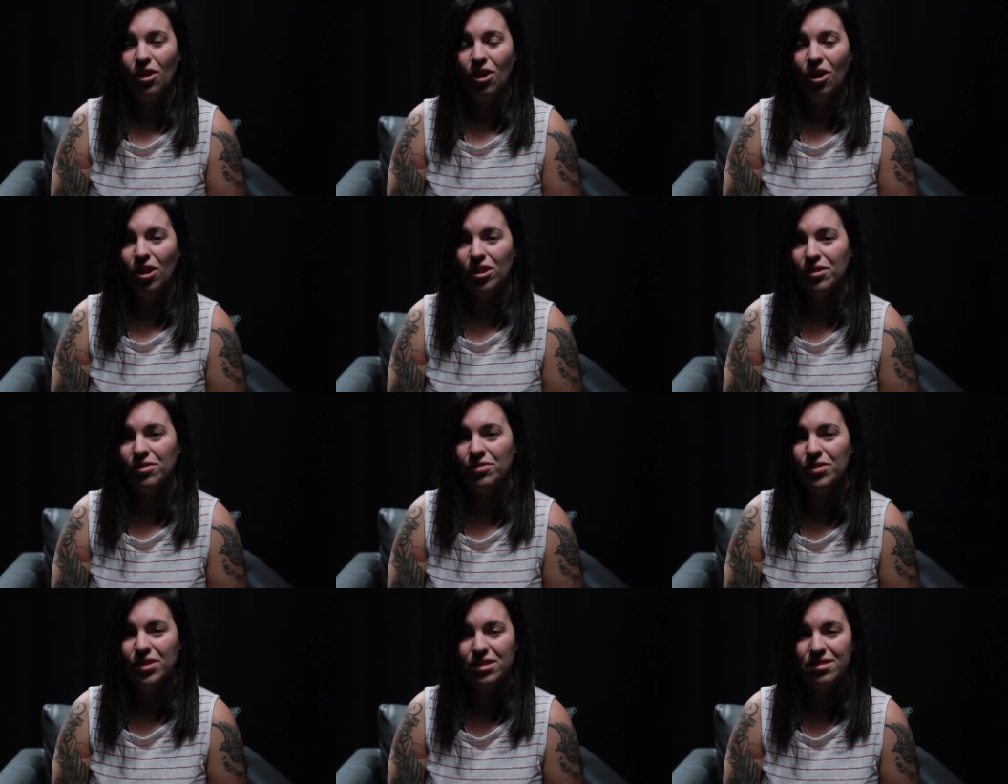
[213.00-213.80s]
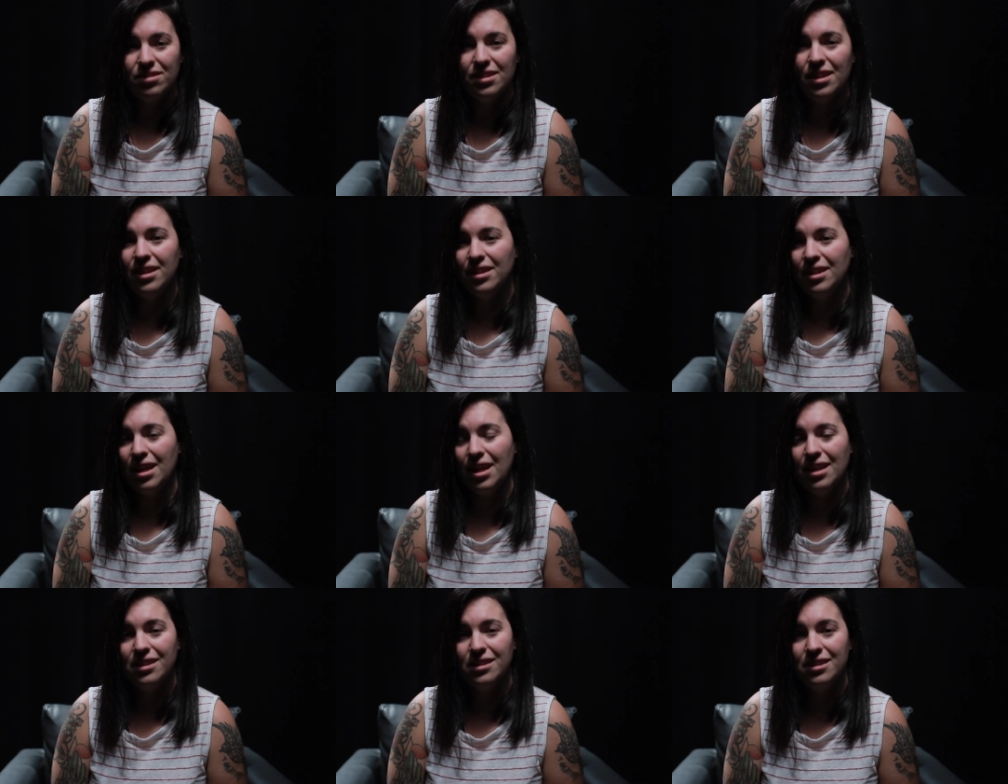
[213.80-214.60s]
all of sin
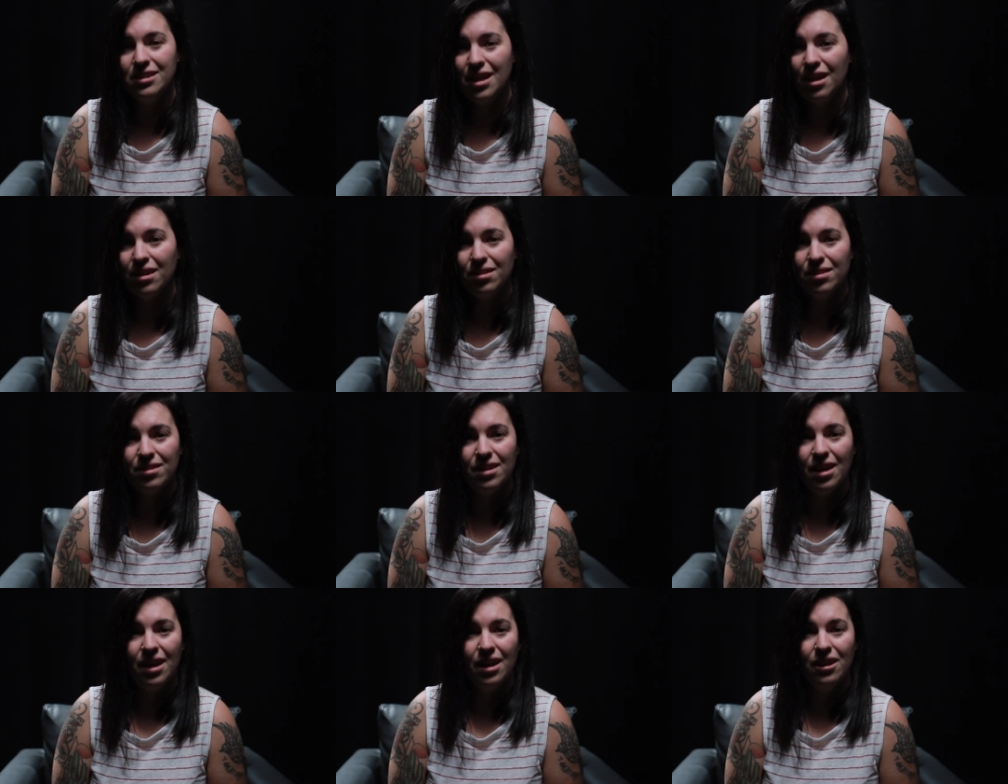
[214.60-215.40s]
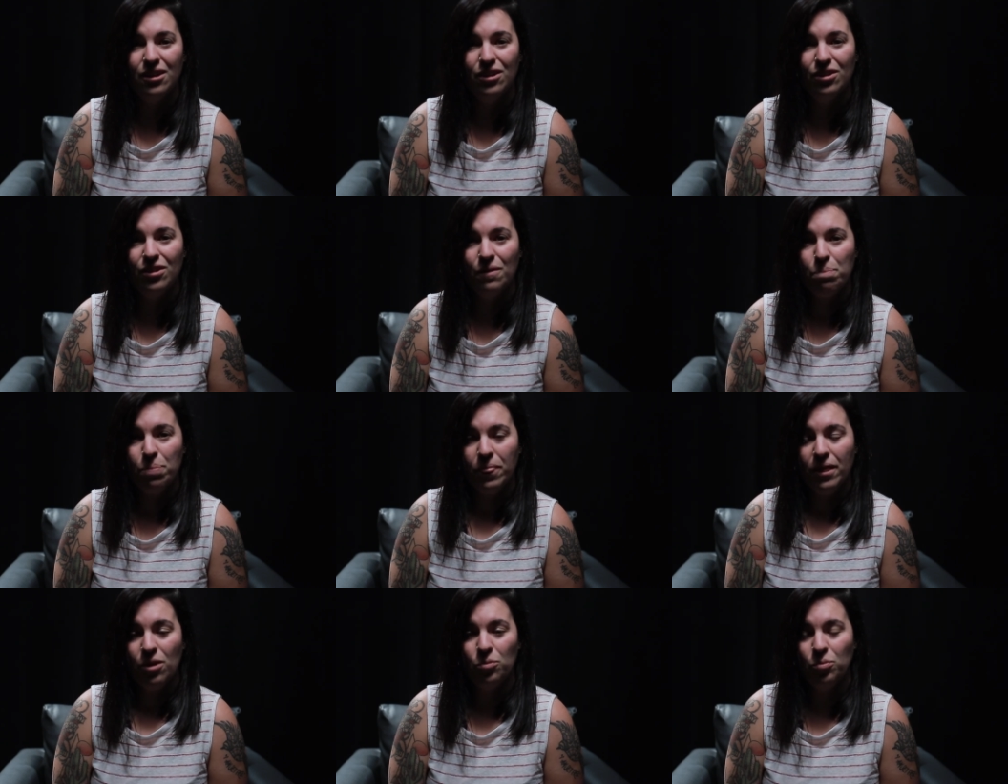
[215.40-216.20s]
and death, and
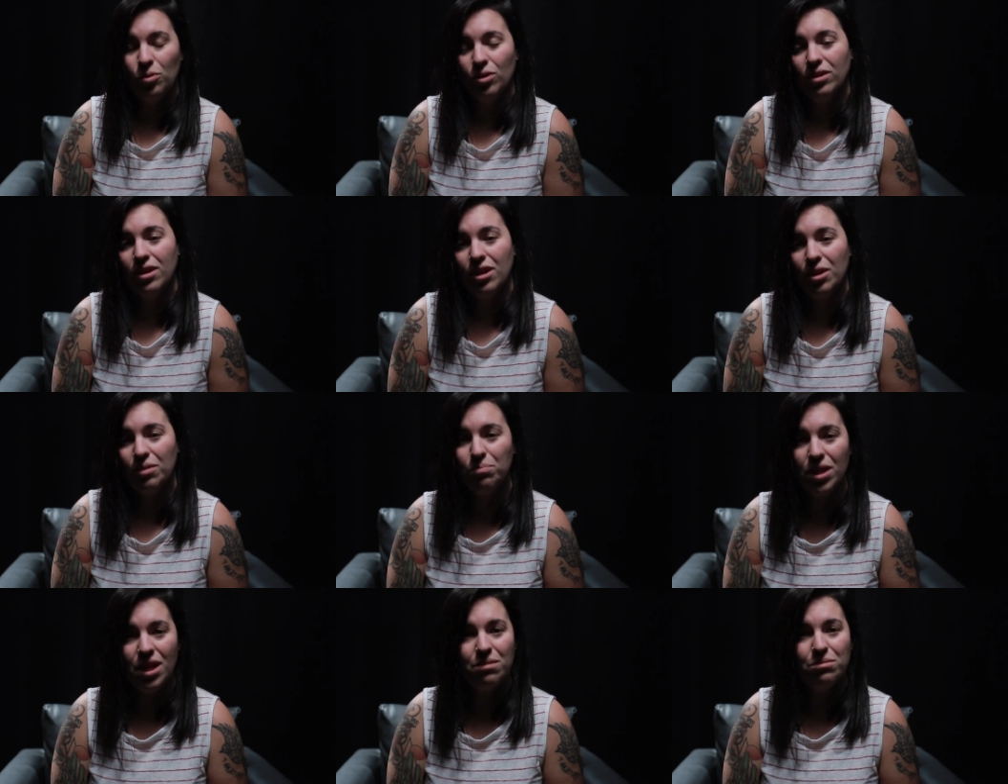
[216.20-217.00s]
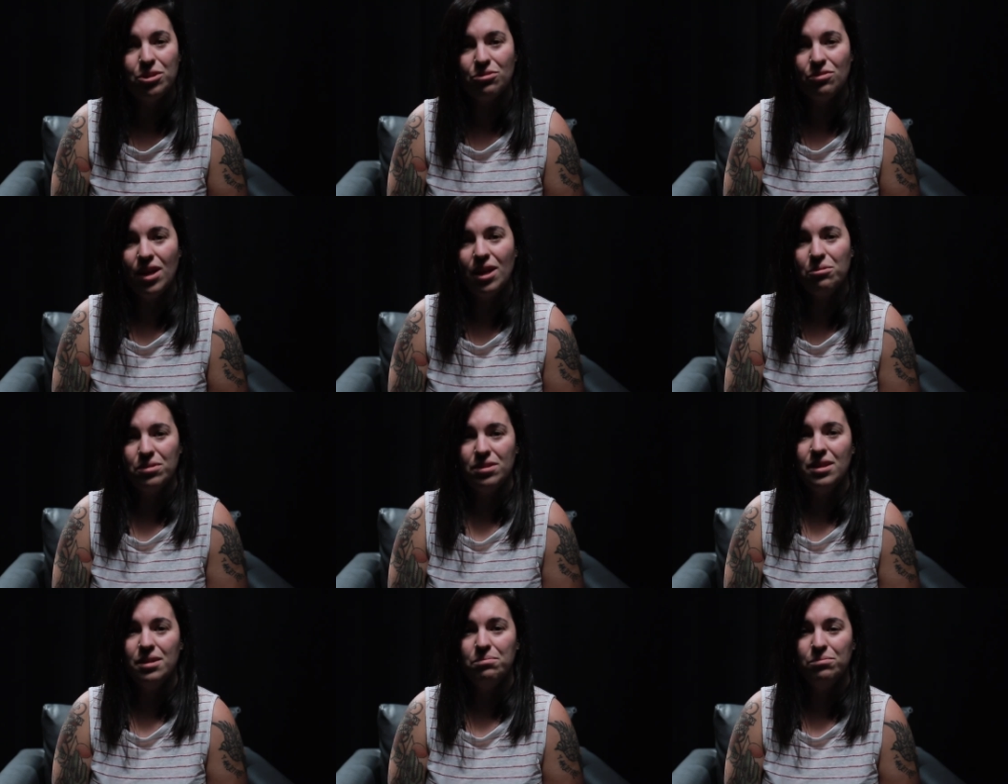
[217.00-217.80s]
we're gonna be able to reign
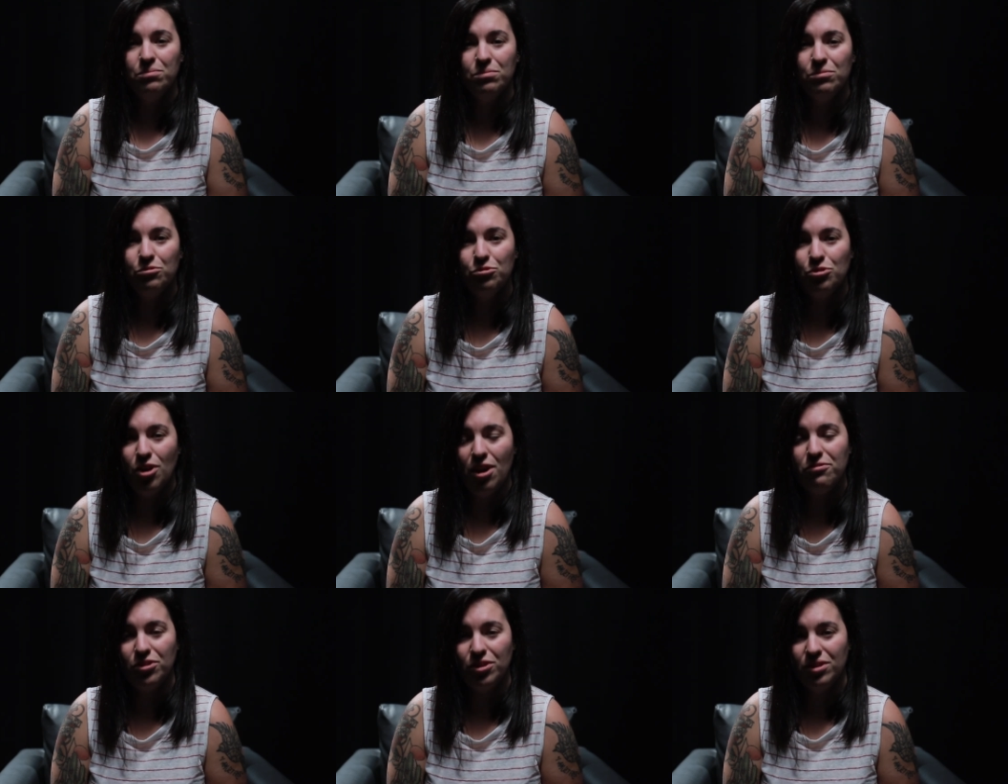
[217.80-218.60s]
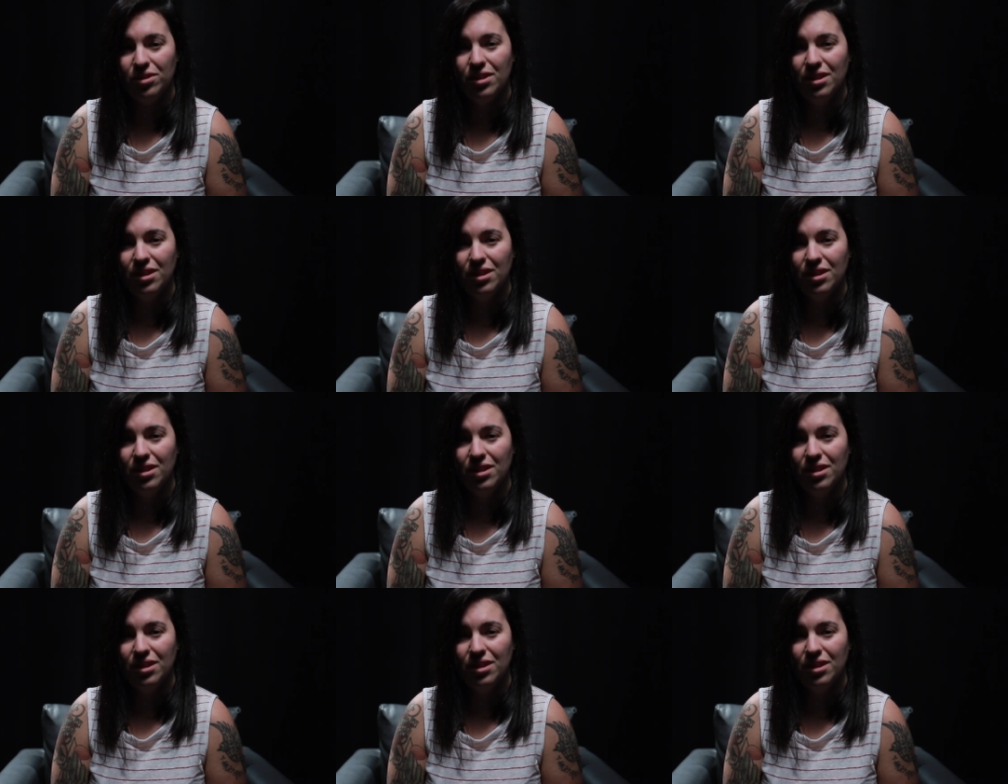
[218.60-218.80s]
with him forever.